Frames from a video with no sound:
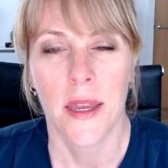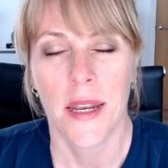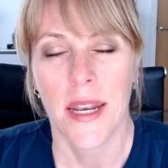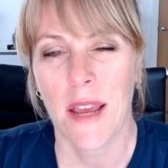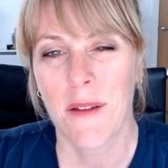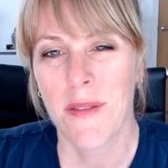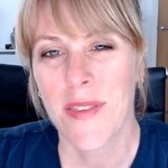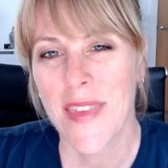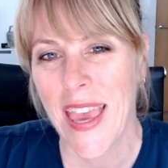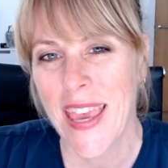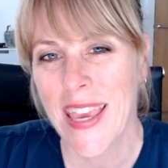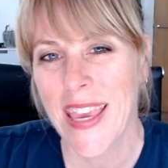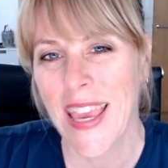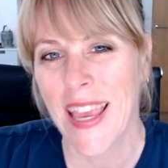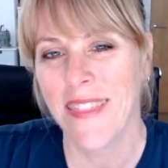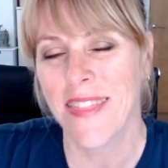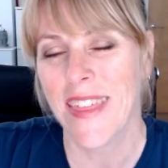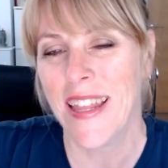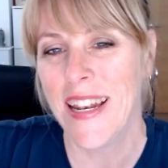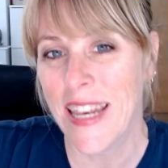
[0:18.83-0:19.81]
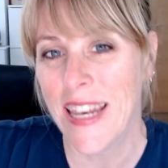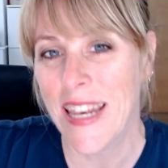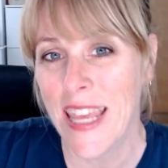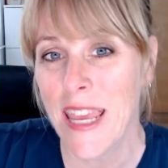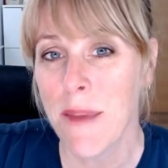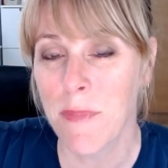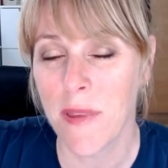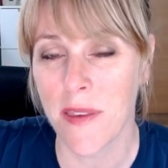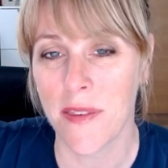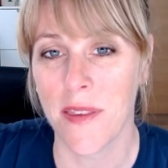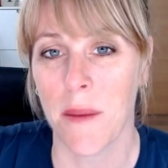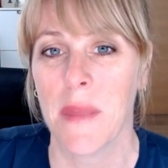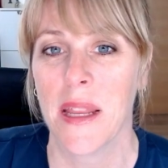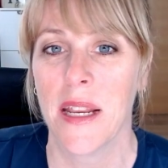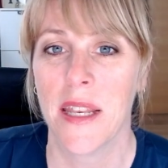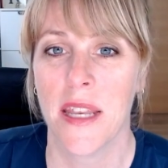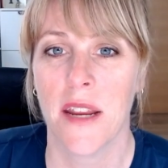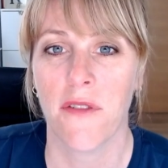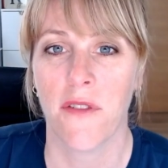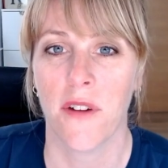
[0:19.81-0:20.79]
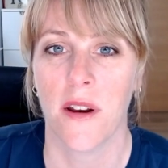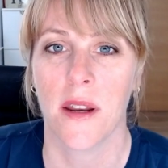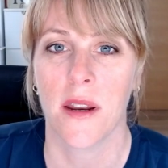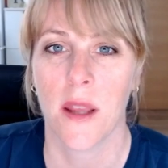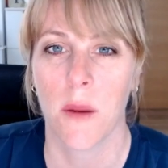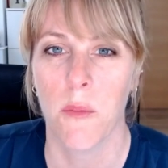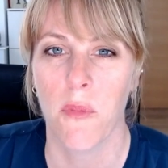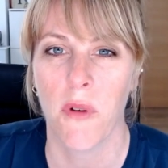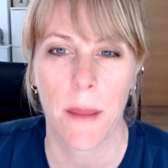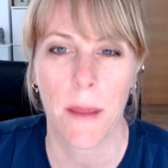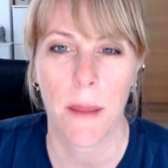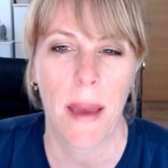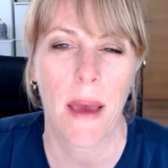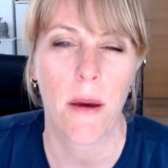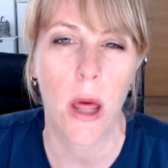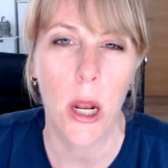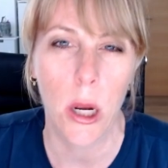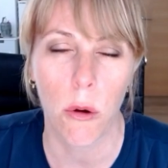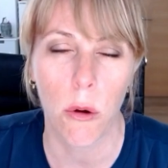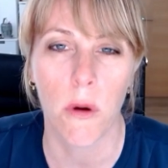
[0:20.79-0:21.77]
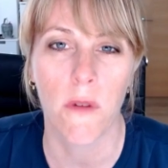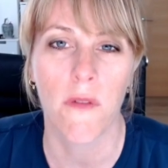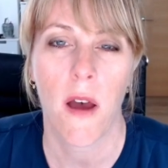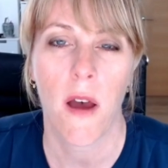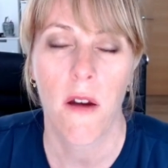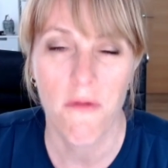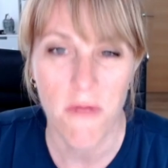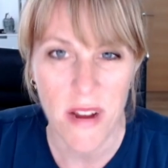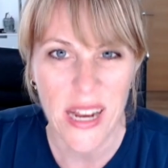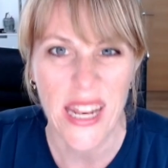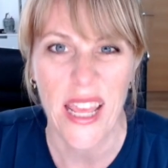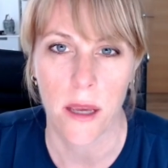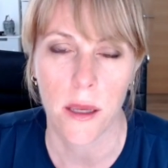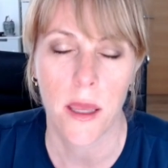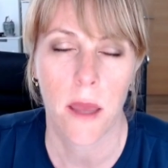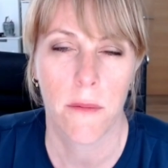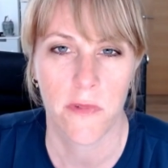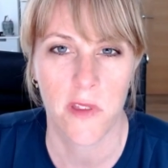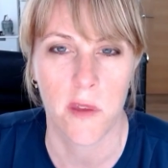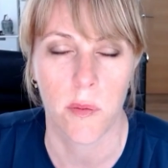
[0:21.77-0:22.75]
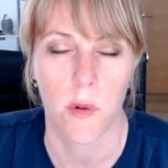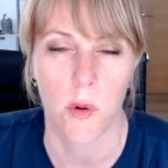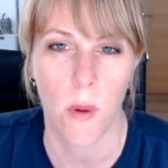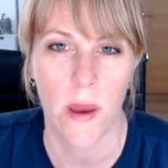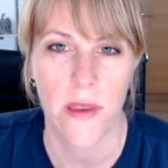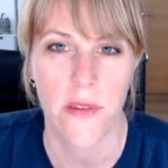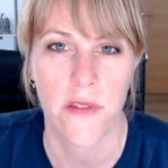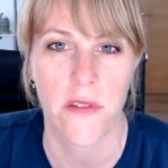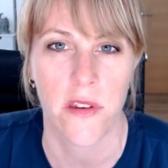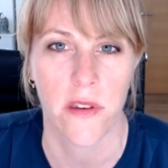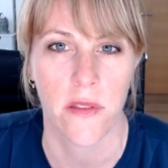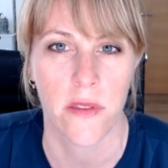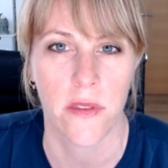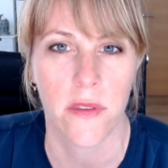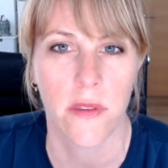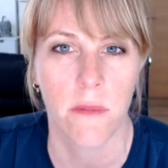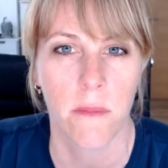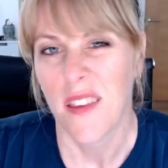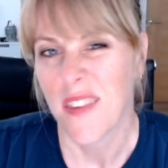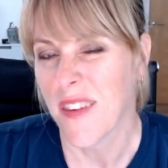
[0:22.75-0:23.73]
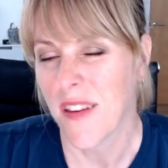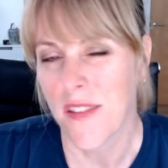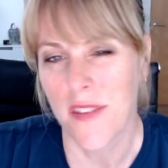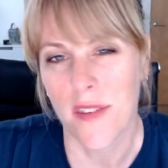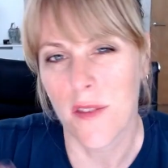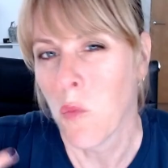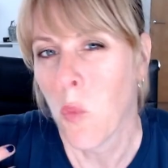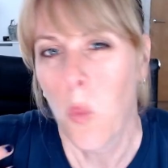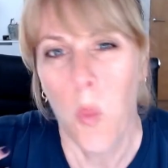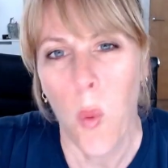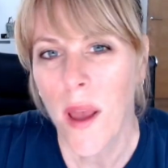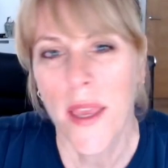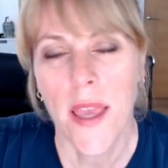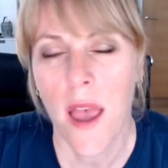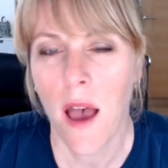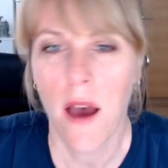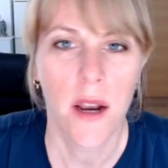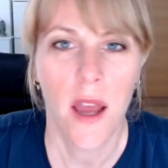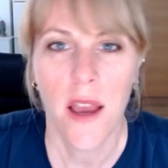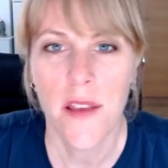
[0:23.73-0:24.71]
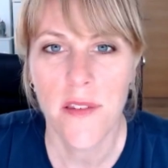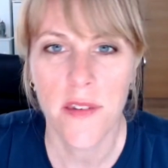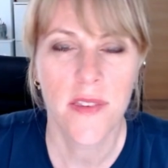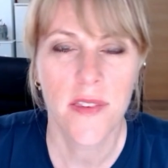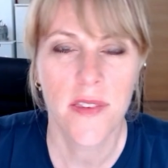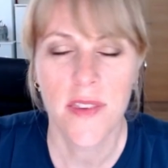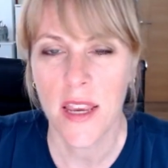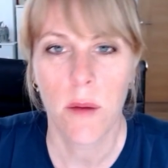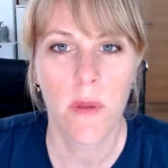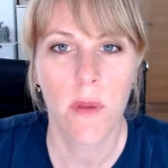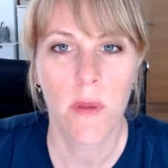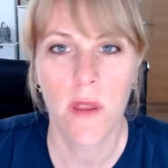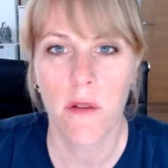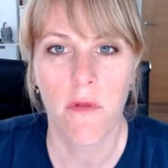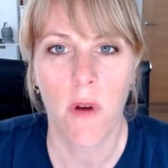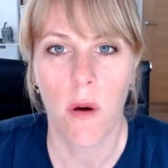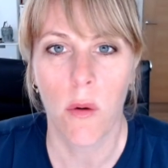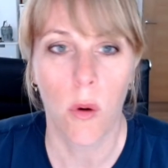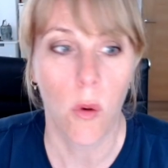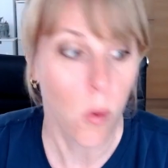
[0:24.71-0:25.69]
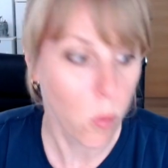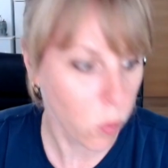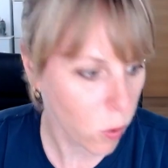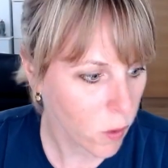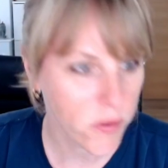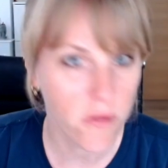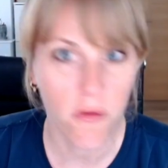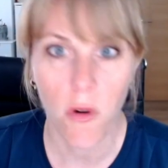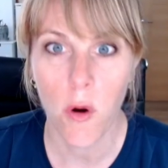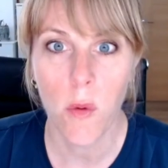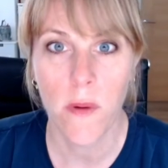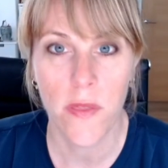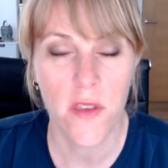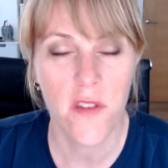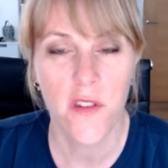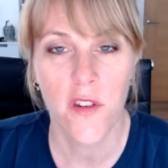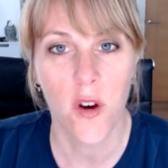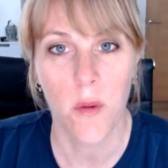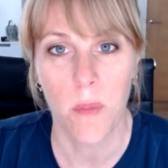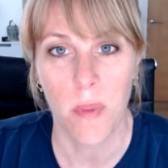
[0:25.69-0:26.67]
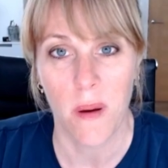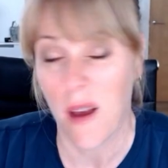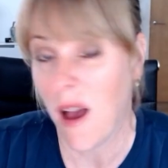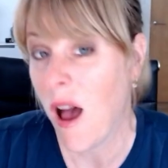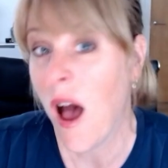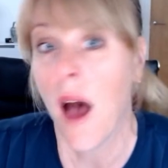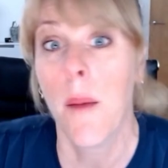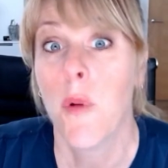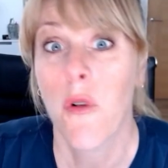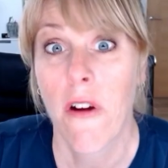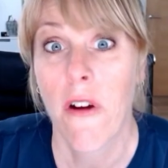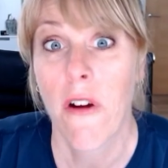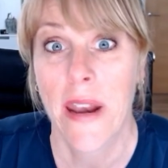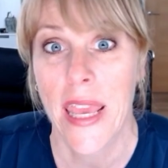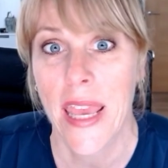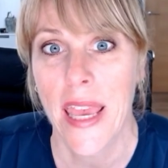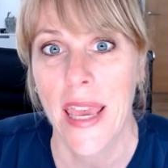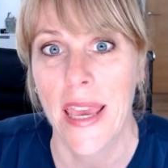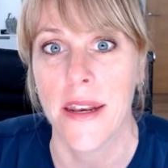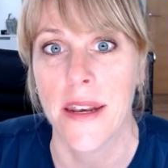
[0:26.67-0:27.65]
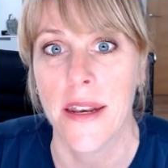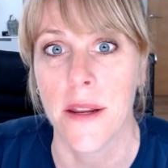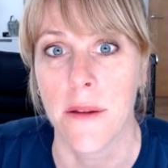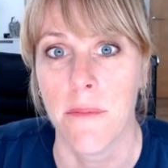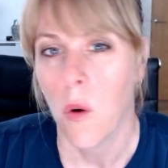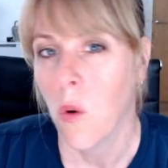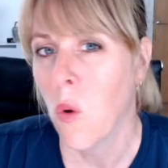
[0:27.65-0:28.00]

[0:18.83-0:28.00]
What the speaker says: Now, taking the leap to something different can bring about a lot of really uncomfortable questions, such as, why can't I just stick with a role? Or what's wrong with the job I'm already in?